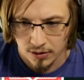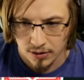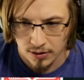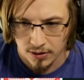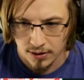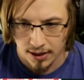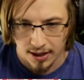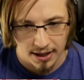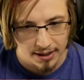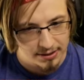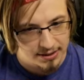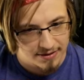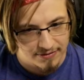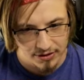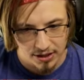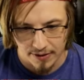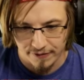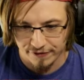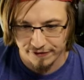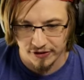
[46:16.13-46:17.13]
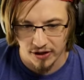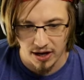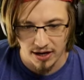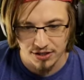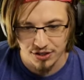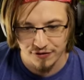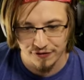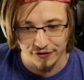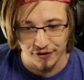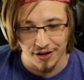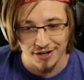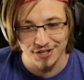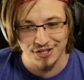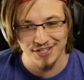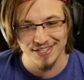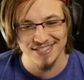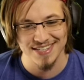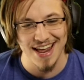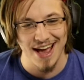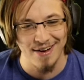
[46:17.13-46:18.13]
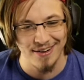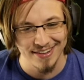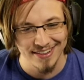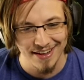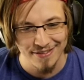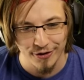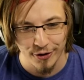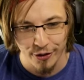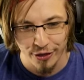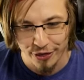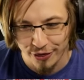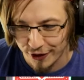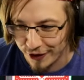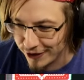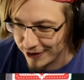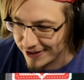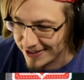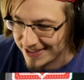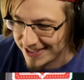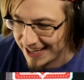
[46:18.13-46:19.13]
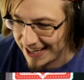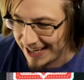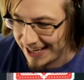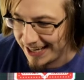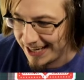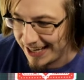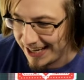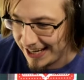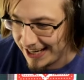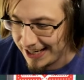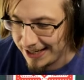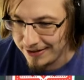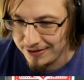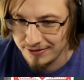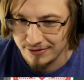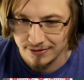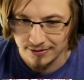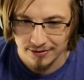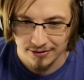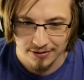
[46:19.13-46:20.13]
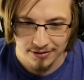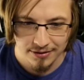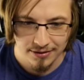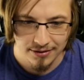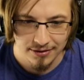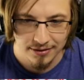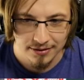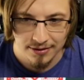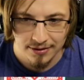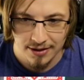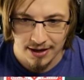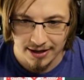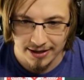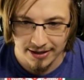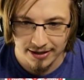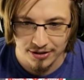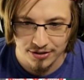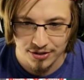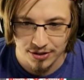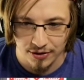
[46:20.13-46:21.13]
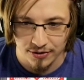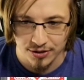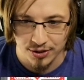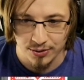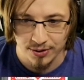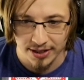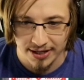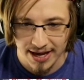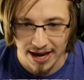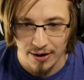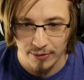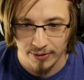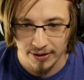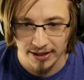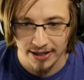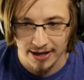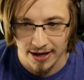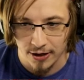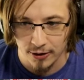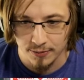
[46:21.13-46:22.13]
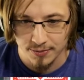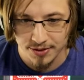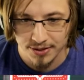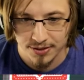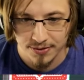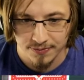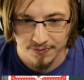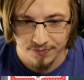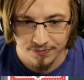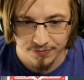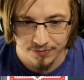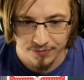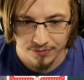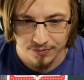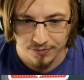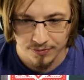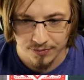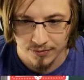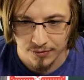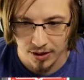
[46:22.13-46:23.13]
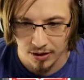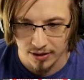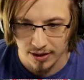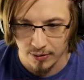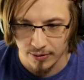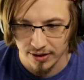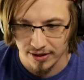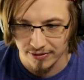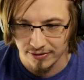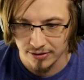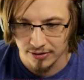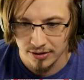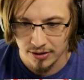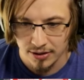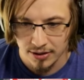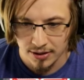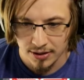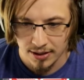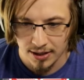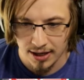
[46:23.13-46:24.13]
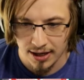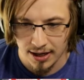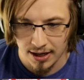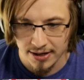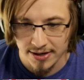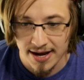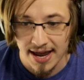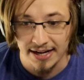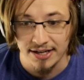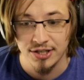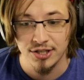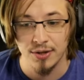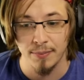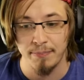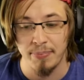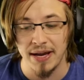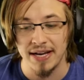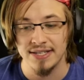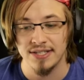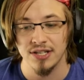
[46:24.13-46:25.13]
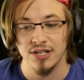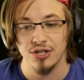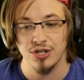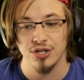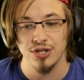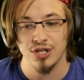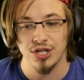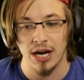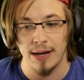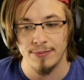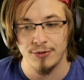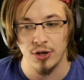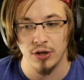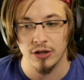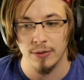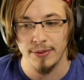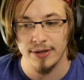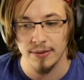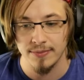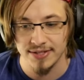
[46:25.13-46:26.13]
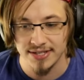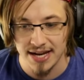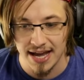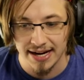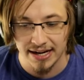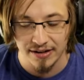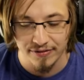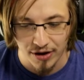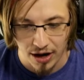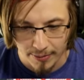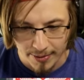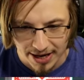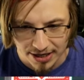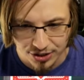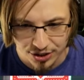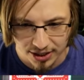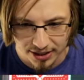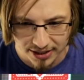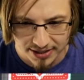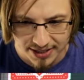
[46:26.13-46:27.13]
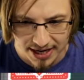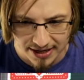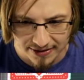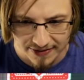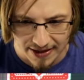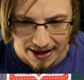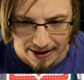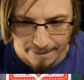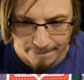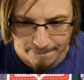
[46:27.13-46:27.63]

Uh, level up flush. Flush is now a level 13. I need to start doing it. Yeah, it really helps. Okay, whatever. Uh, next base edition shop joker becomes negative. I'm actually going to take that.